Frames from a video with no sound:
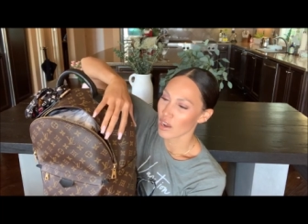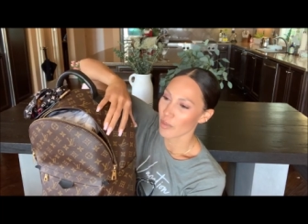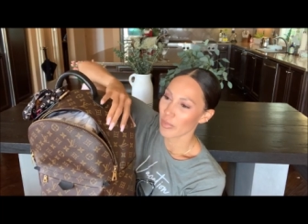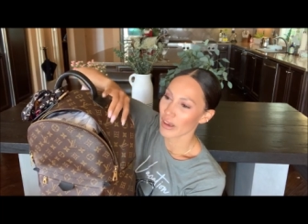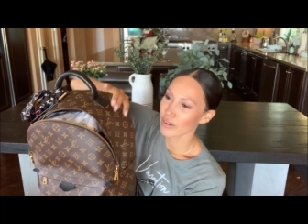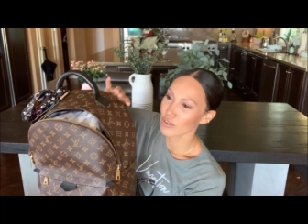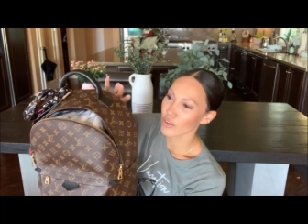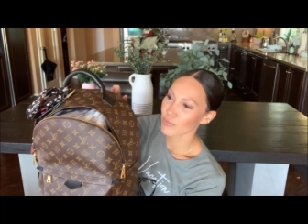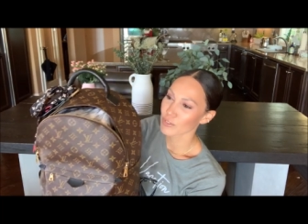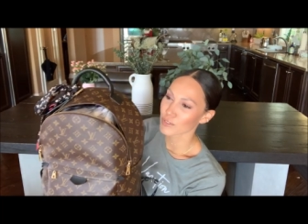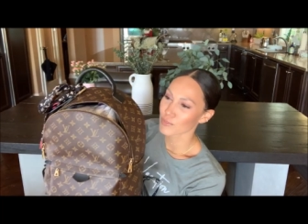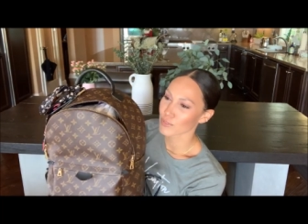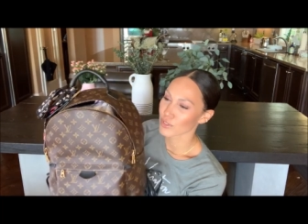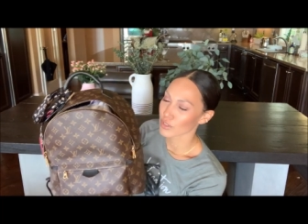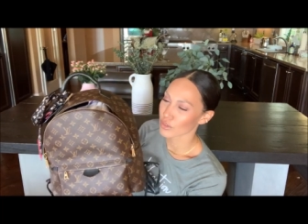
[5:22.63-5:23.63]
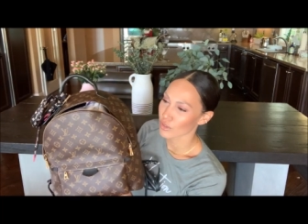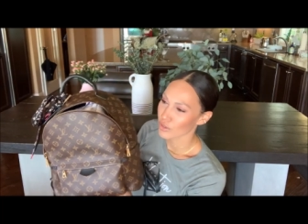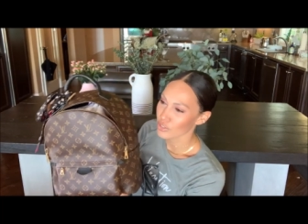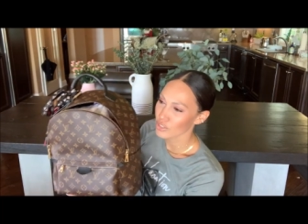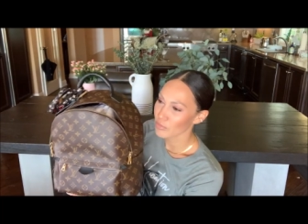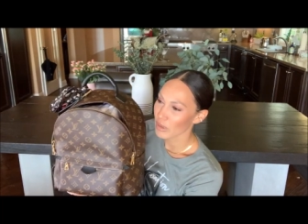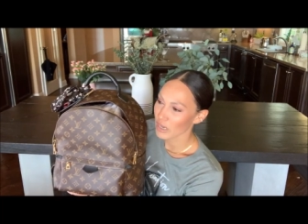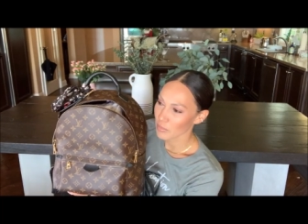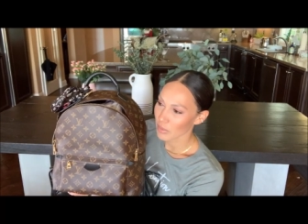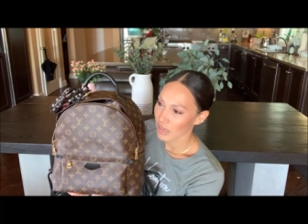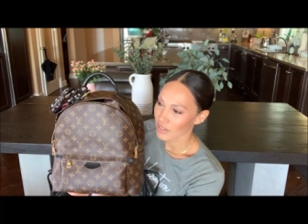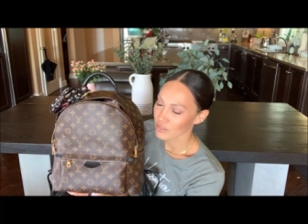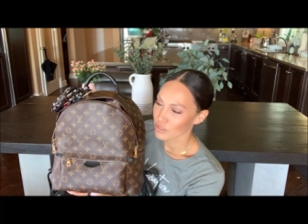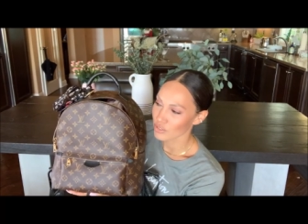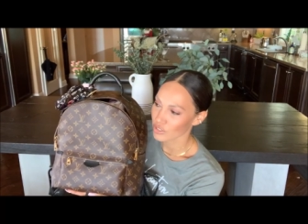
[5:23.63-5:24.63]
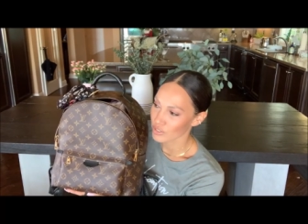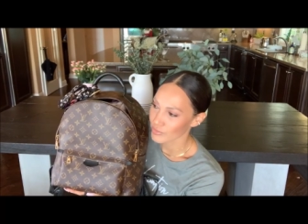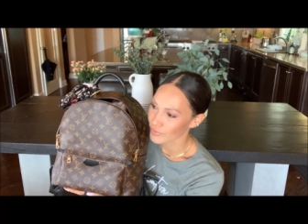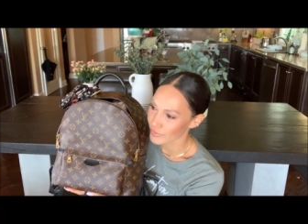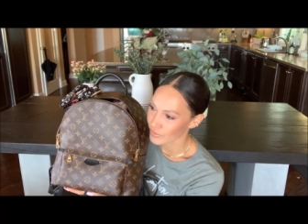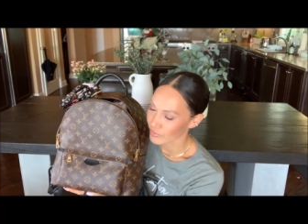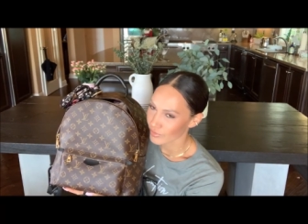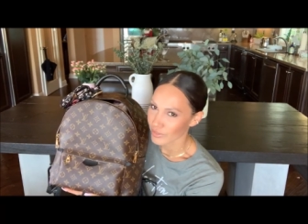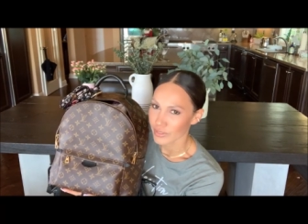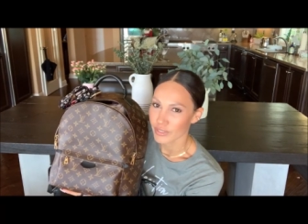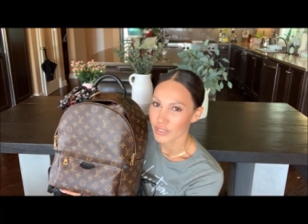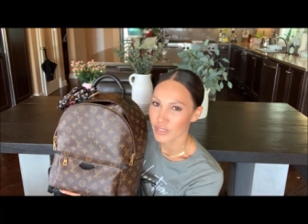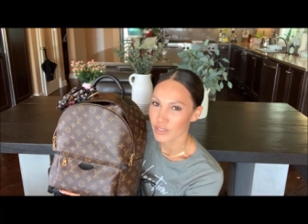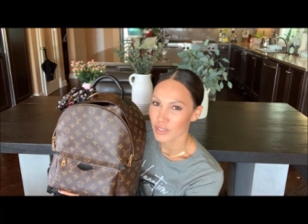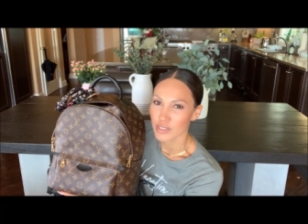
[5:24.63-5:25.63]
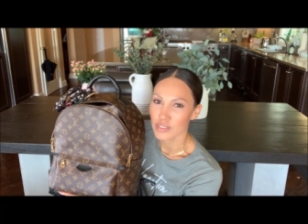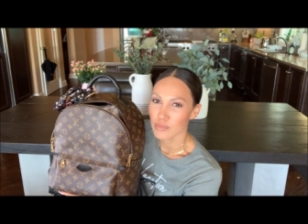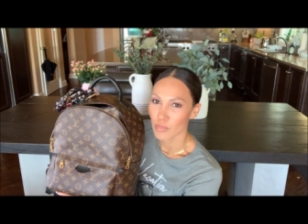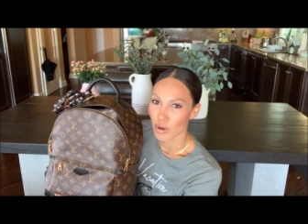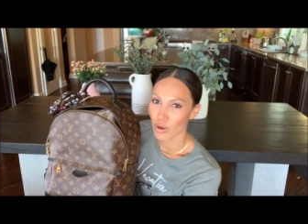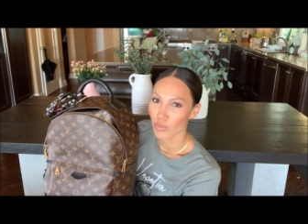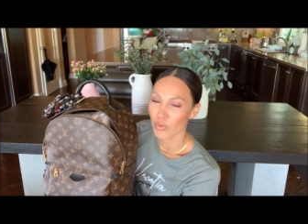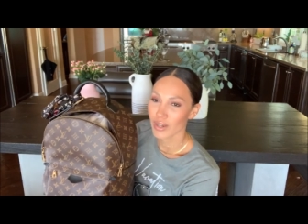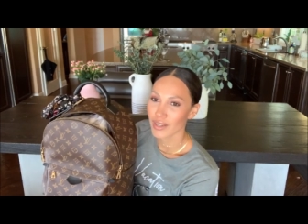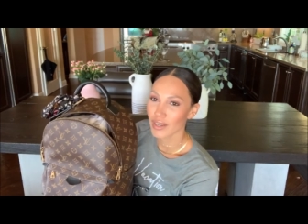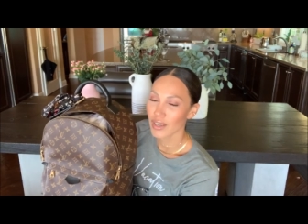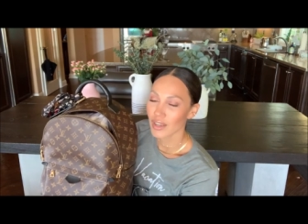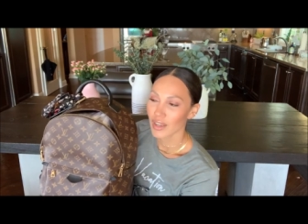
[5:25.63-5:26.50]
But I don't know if it's for the larger backpacks or just for the small one,